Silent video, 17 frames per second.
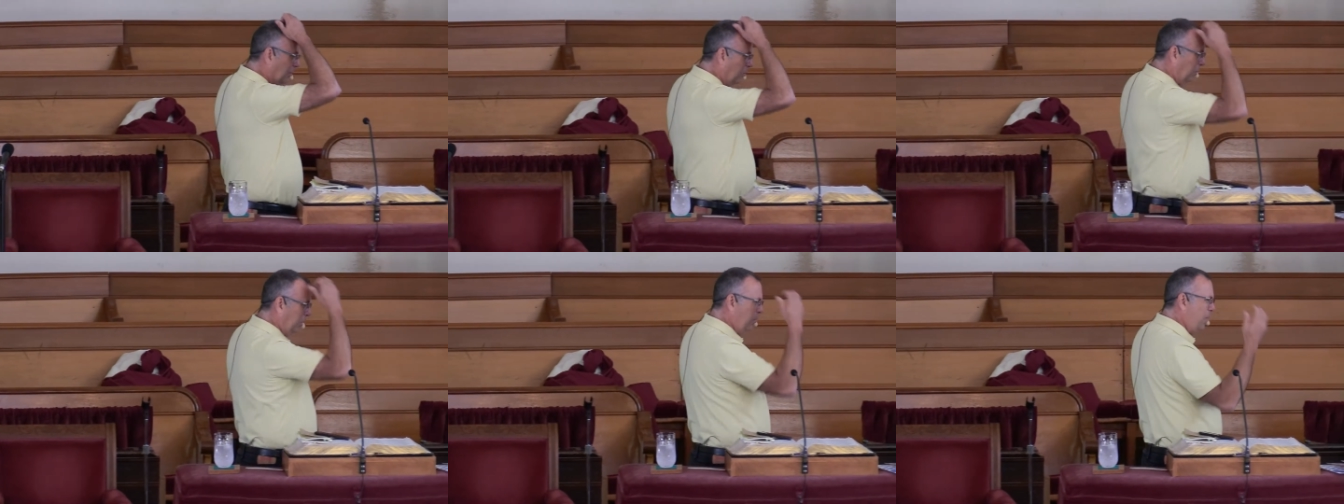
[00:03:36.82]

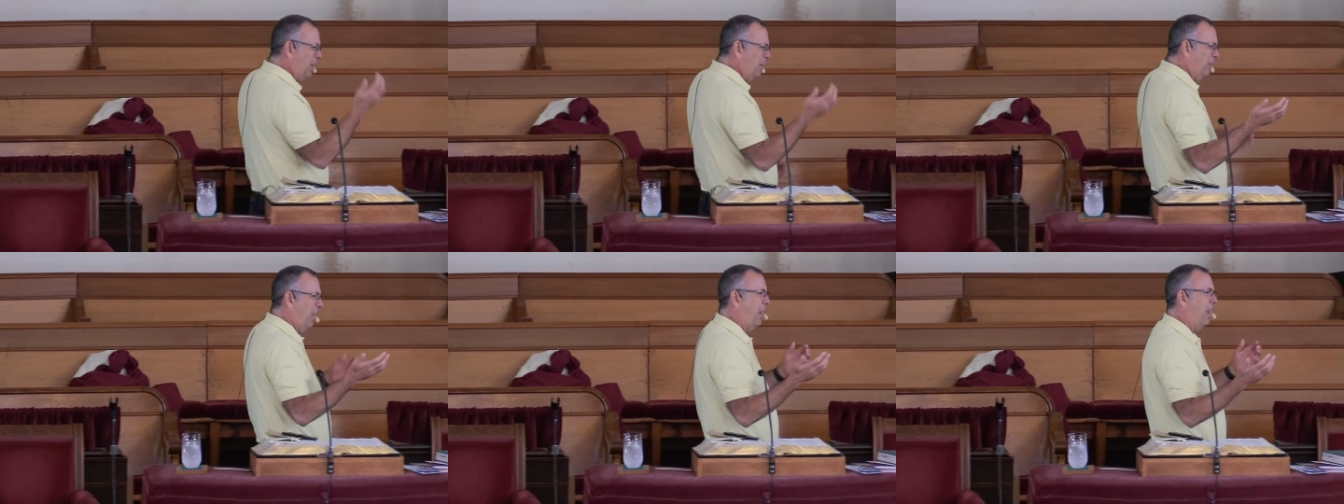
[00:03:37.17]
what
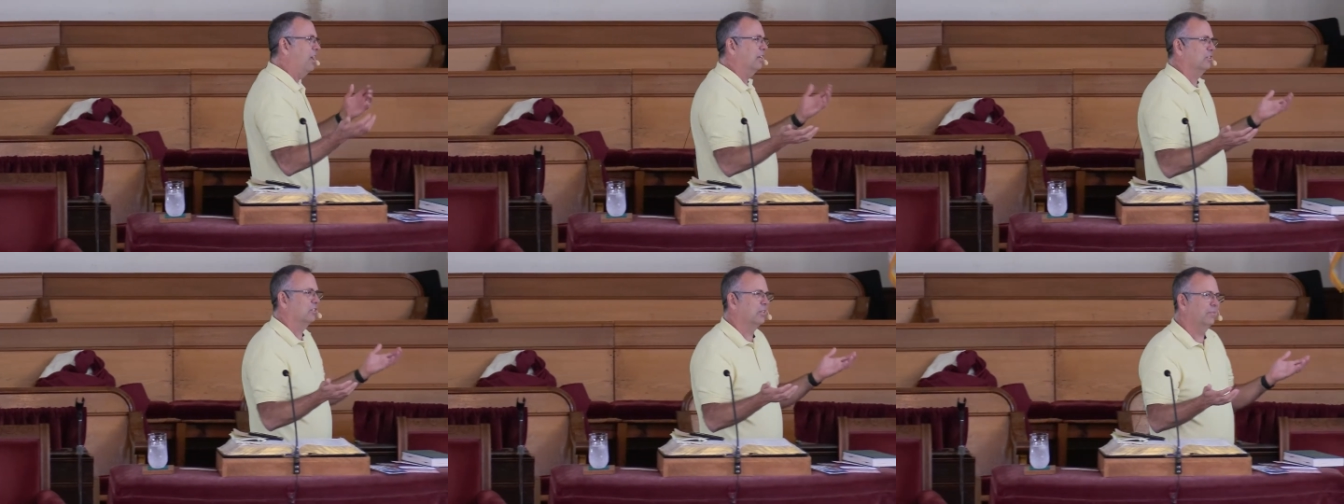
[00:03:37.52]
about
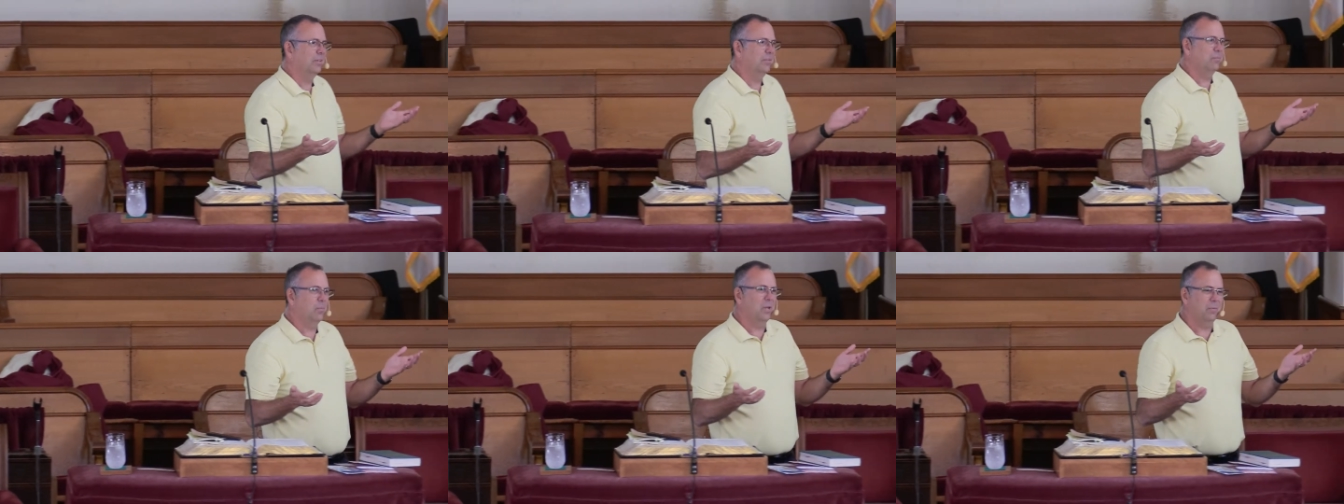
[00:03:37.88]
us? I
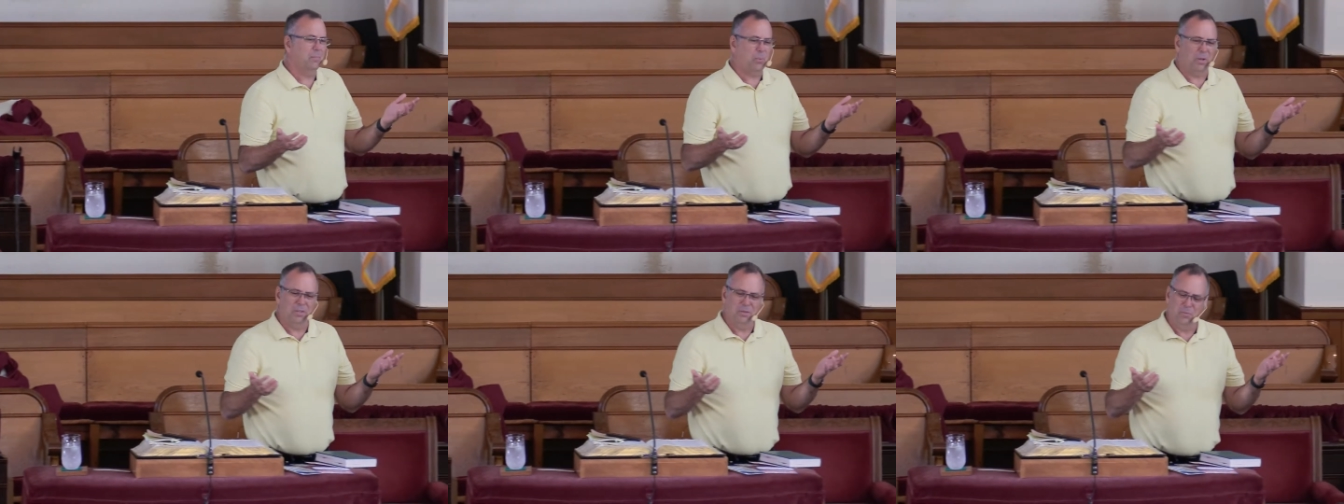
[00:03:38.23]
mean, one,
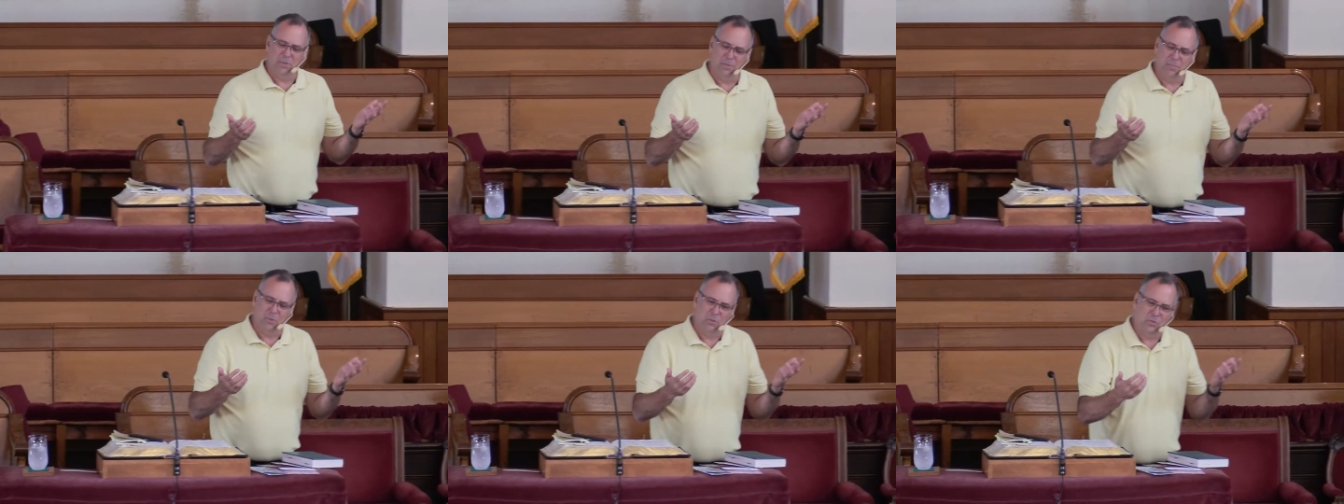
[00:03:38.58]
probably one
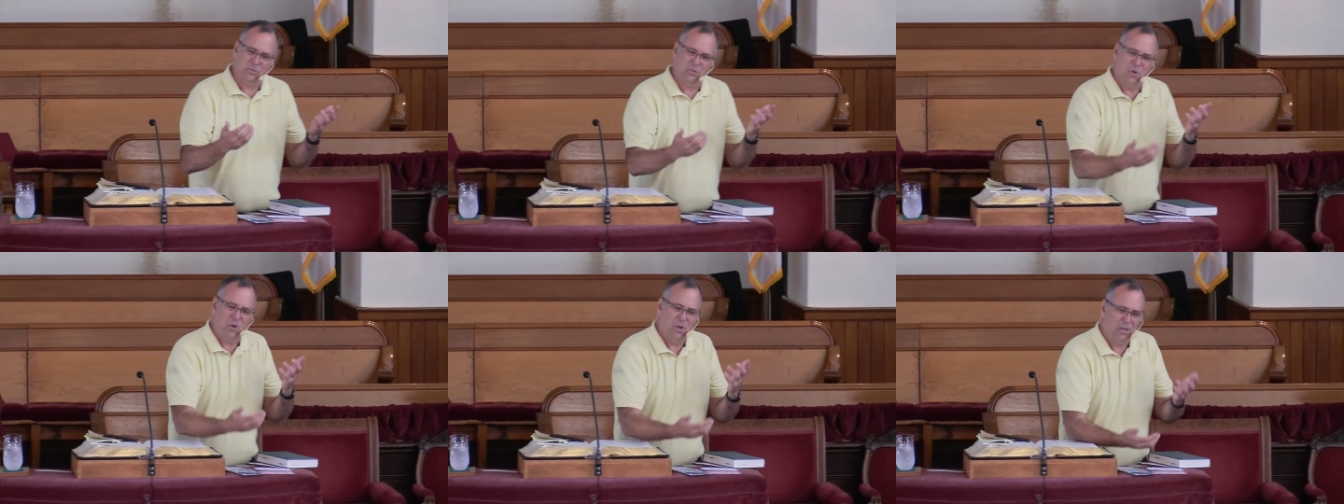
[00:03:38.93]
of the
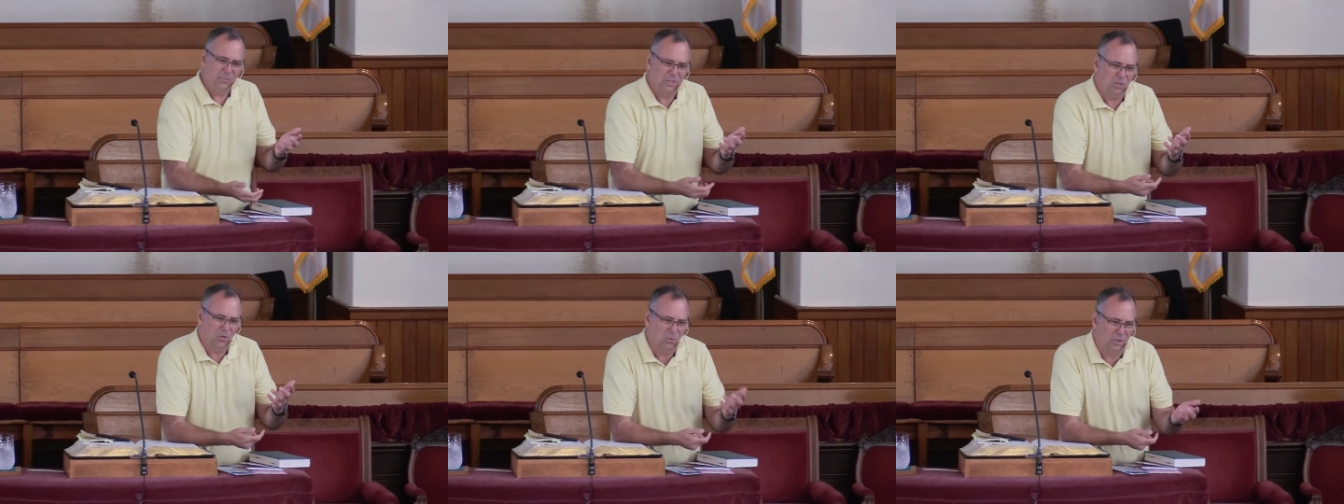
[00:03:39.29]
most
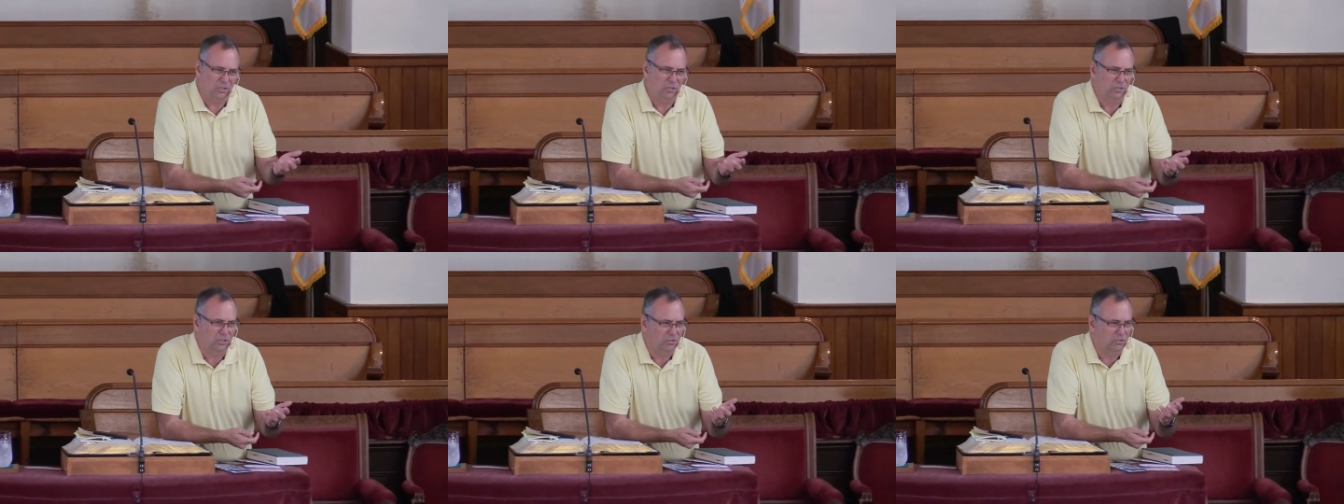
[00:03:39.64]
common
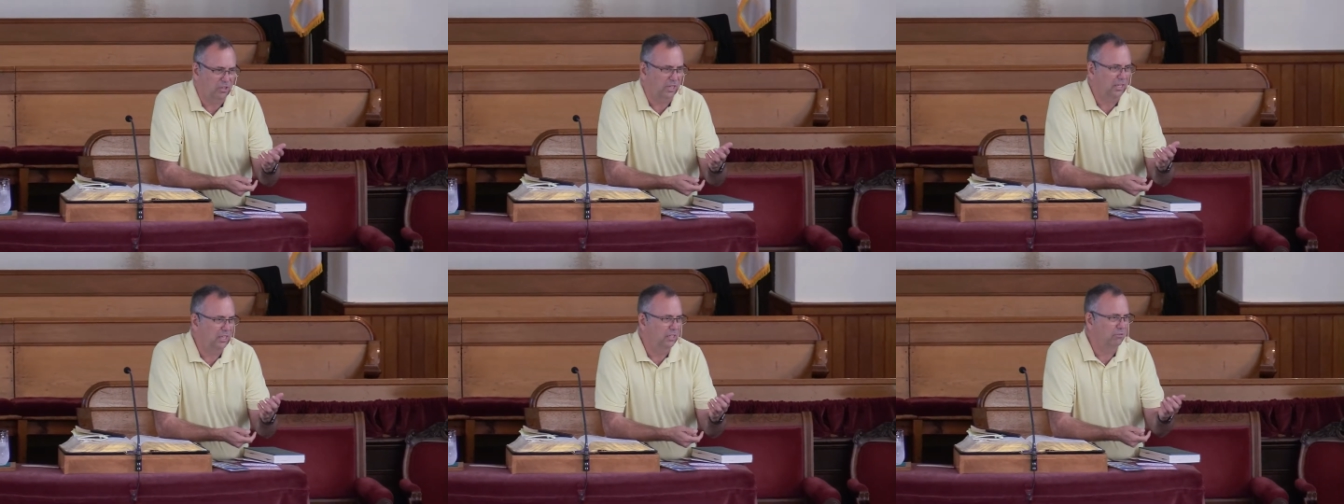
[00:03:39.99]
questions
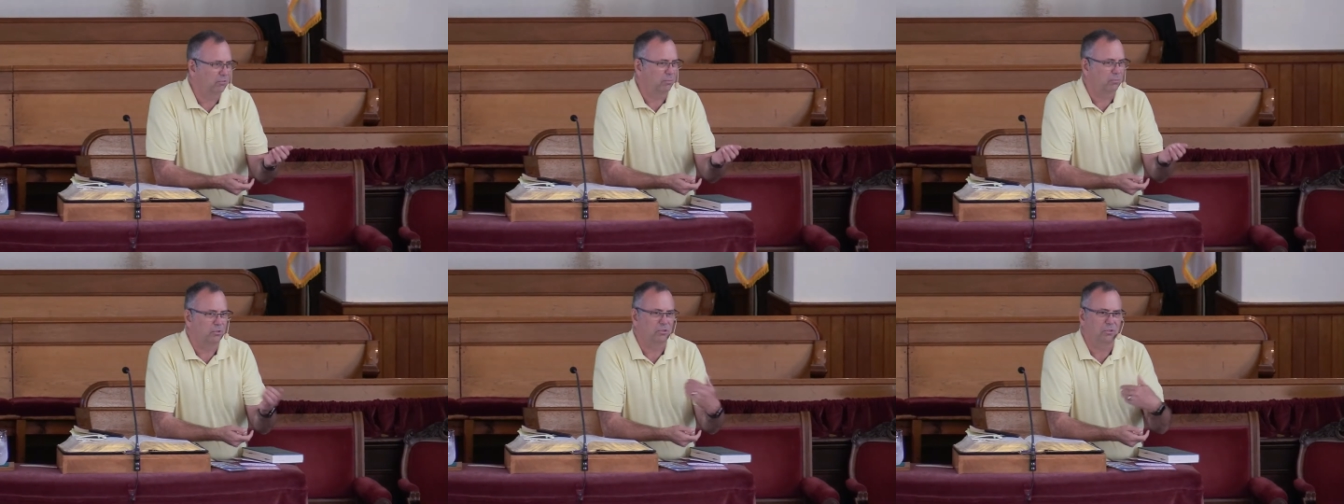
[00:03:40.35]
I hear
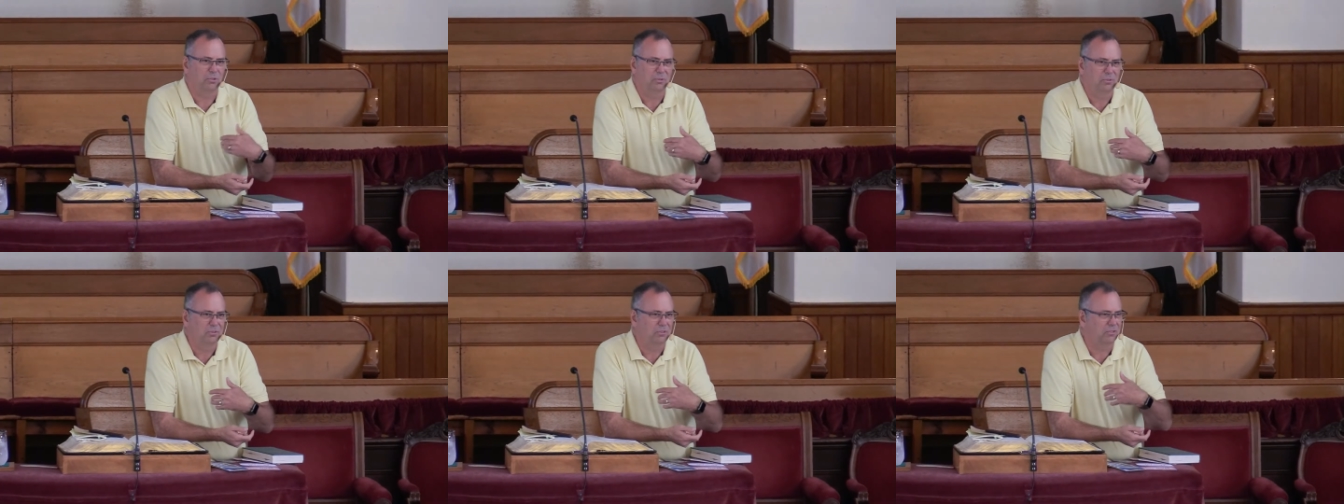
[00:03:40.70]
from
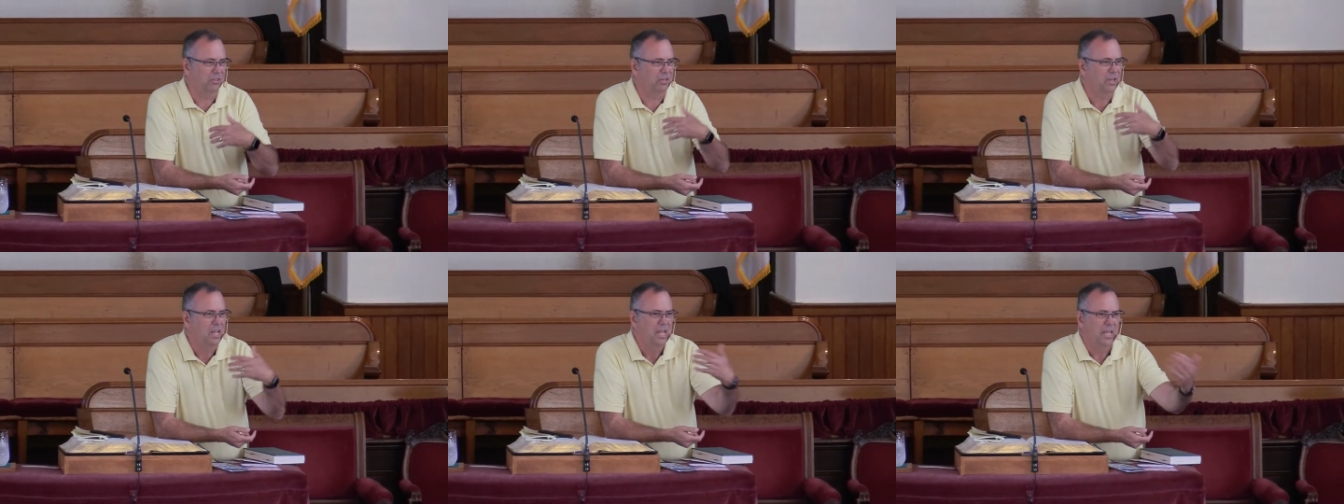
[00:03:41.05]
students
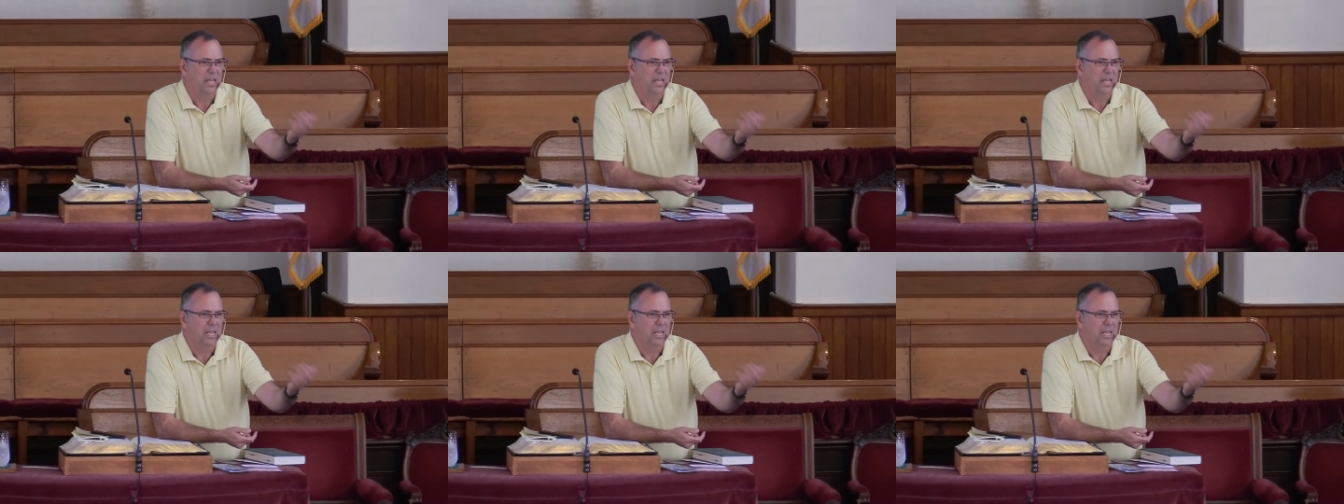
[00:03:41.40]
and,